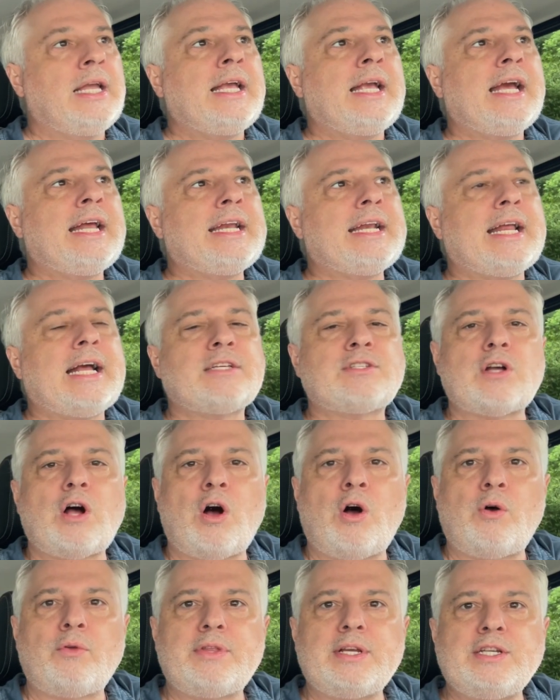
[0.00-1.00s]
and it has
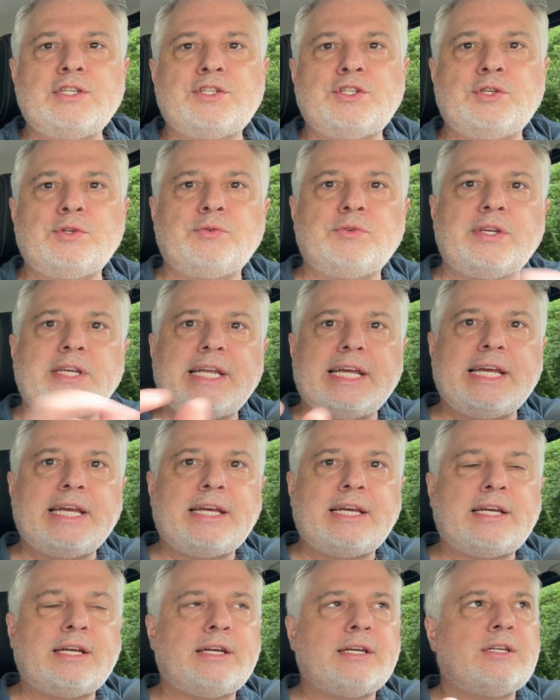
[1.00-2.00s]
all these unique
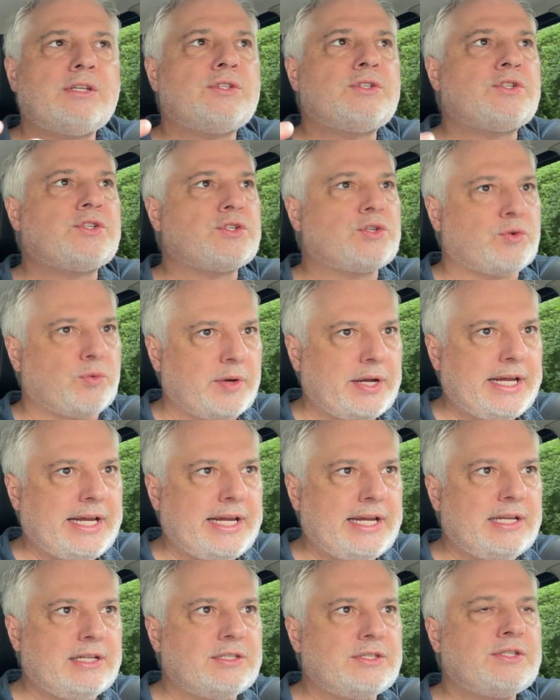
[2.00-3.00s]

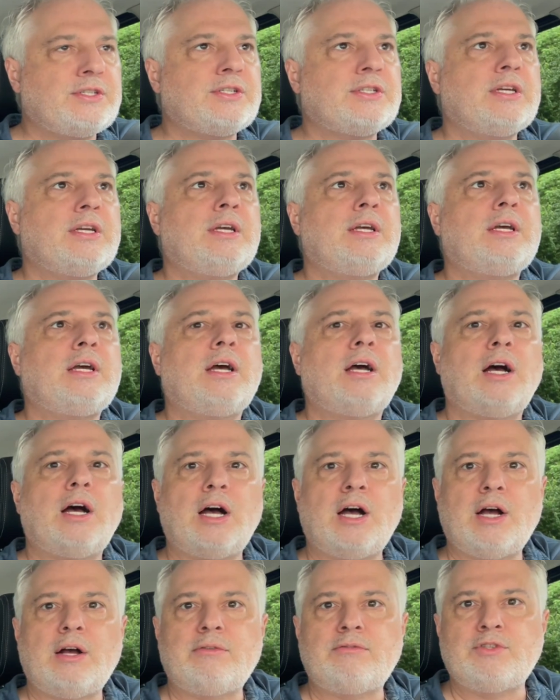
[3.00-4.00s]
screens
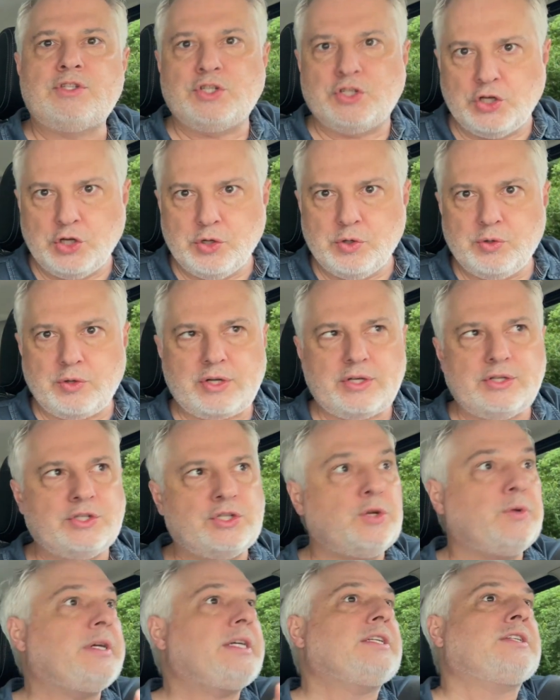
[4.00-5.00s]
of Duke
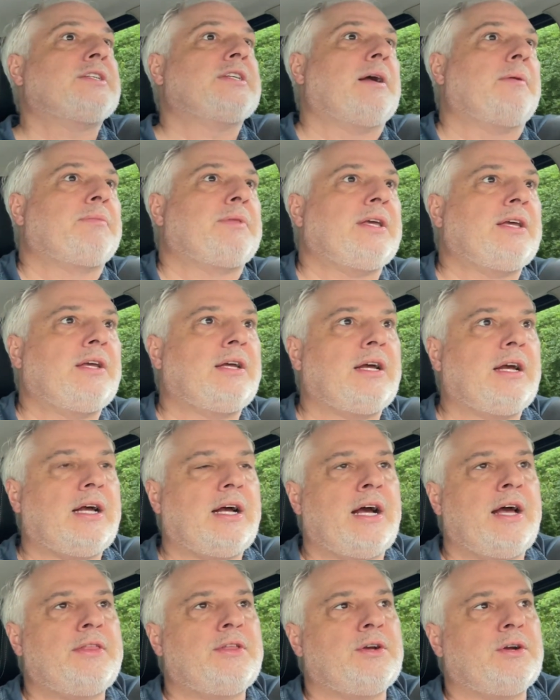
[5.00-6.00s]
doing something,
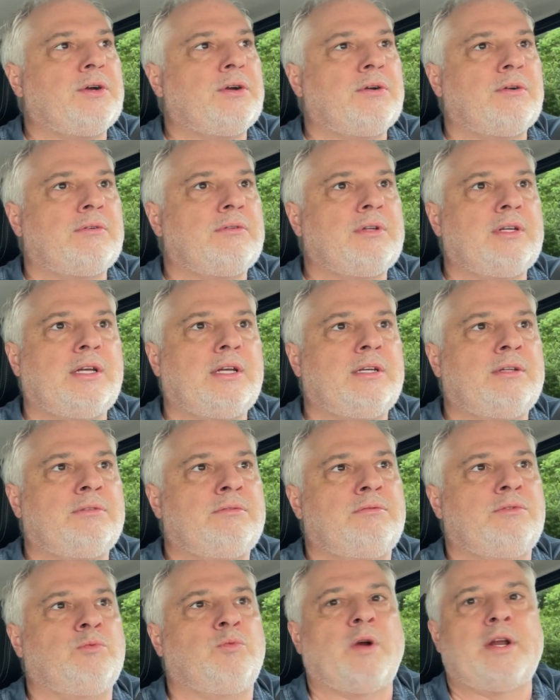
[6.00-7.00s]
either
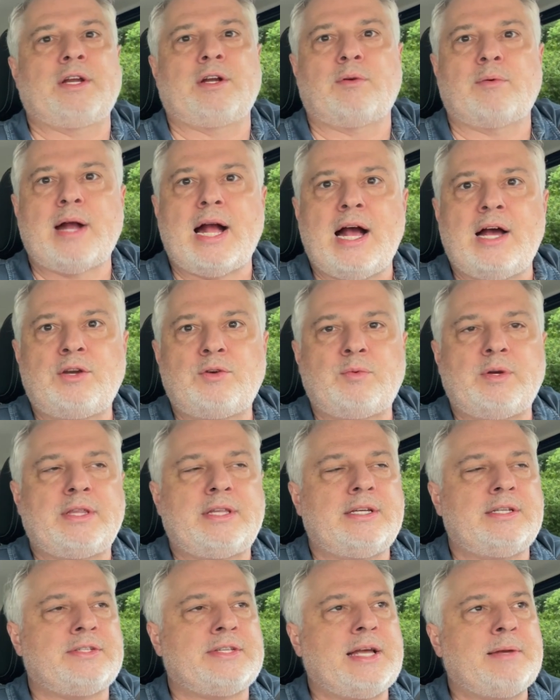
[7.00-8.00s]
running around with
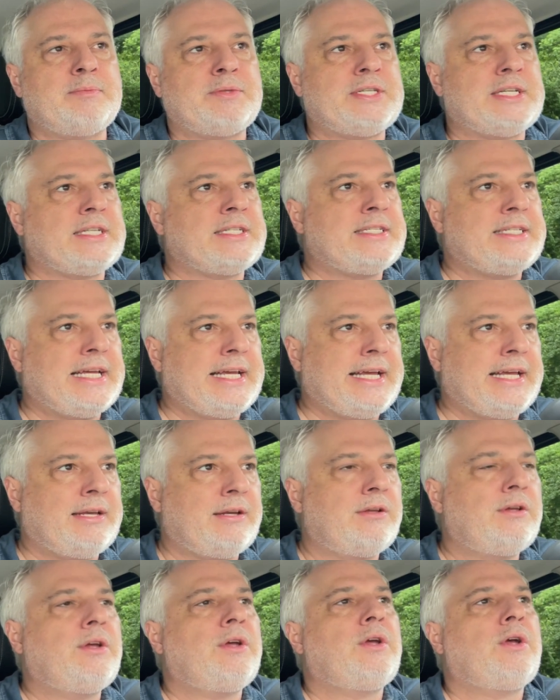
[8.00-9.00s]
his
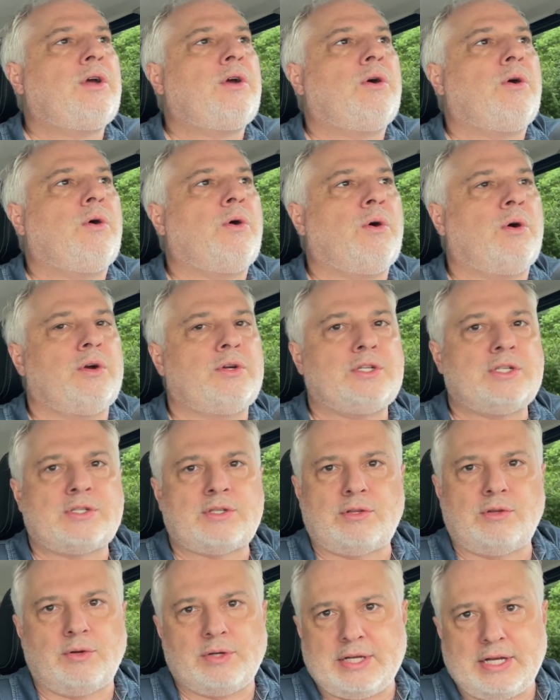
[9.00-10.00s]
M16 or
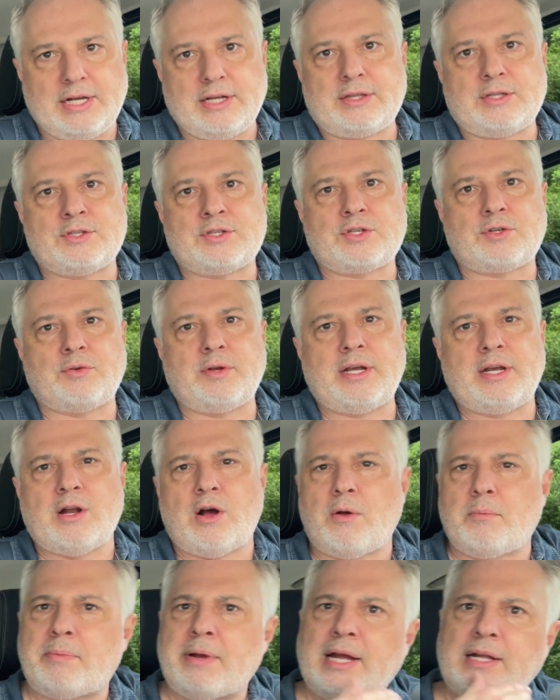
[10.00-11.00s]
just looking at the screen
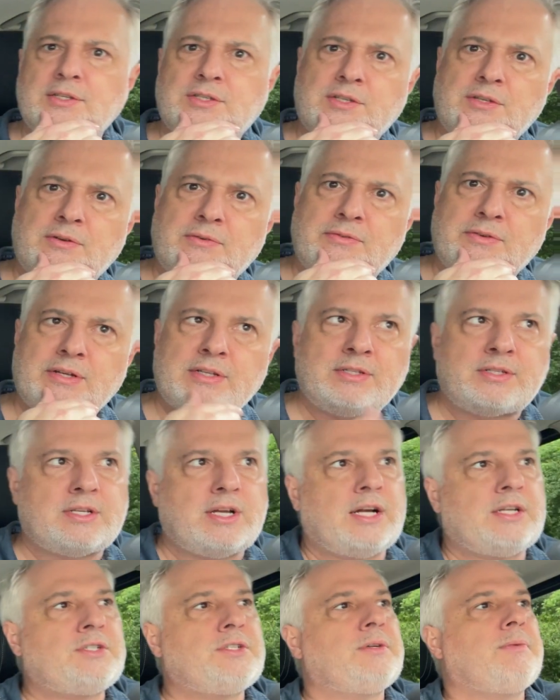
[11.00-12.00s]
all pensive and
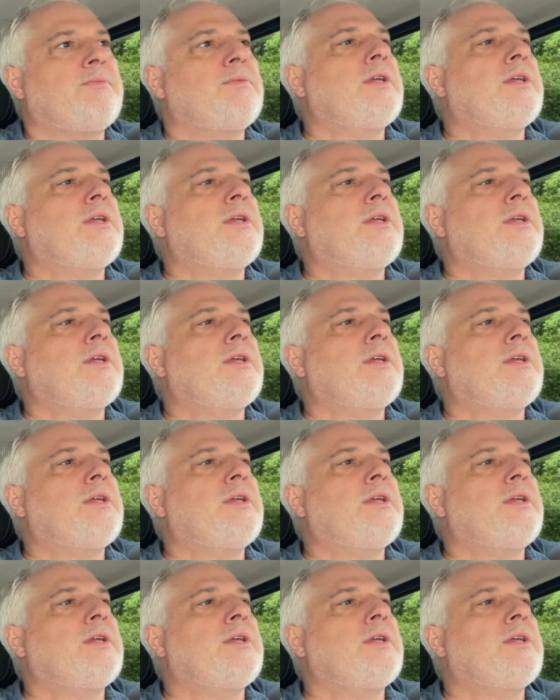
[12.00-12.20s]
such.